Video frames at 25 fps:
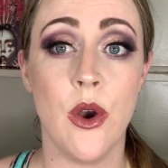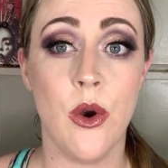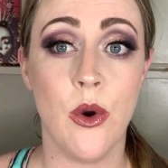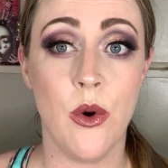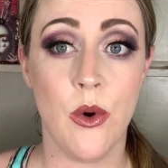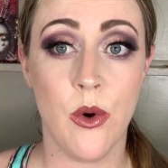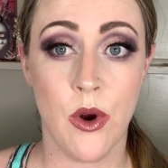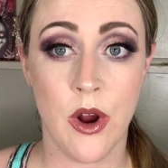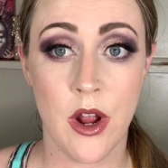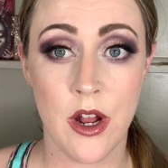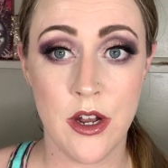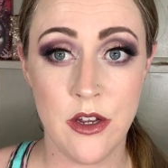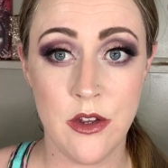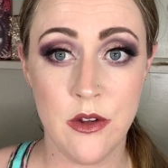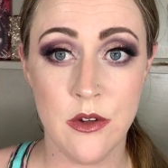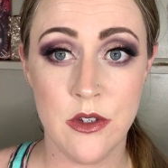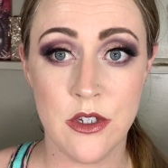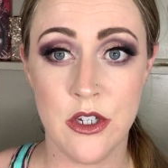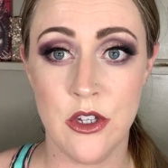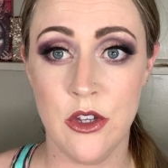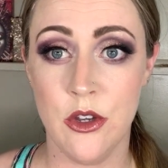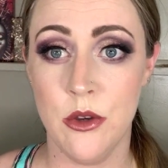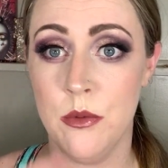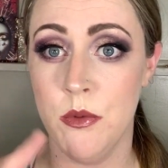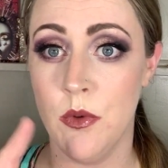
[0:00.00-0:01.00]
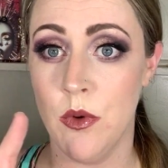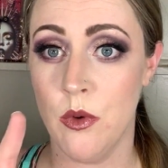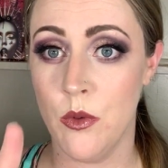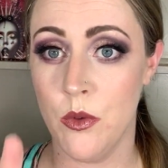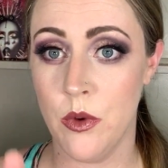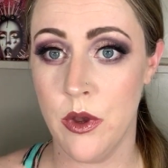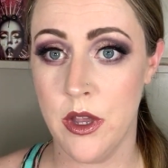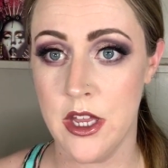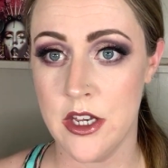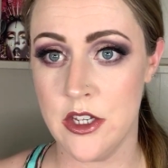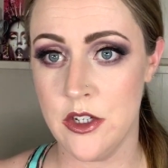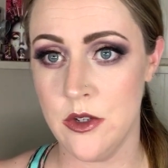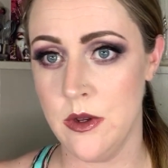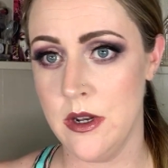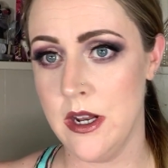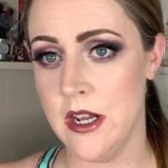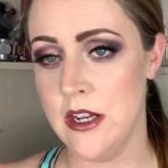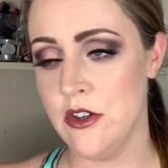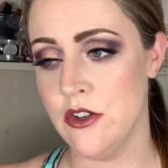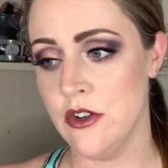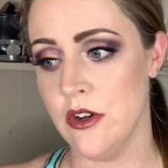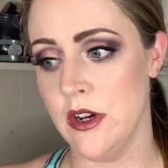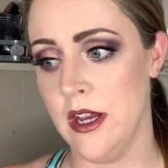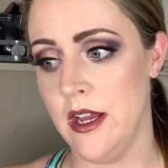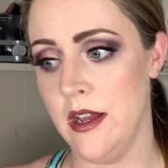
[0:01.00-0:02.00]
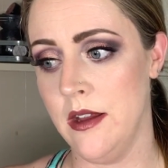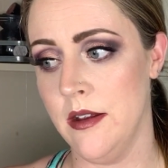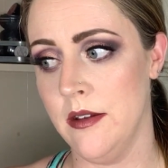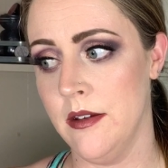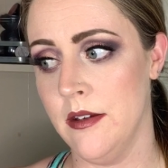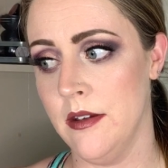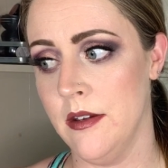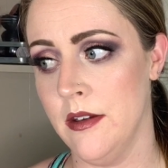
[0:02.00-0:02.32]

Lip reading: or on YouTube will get you an entry.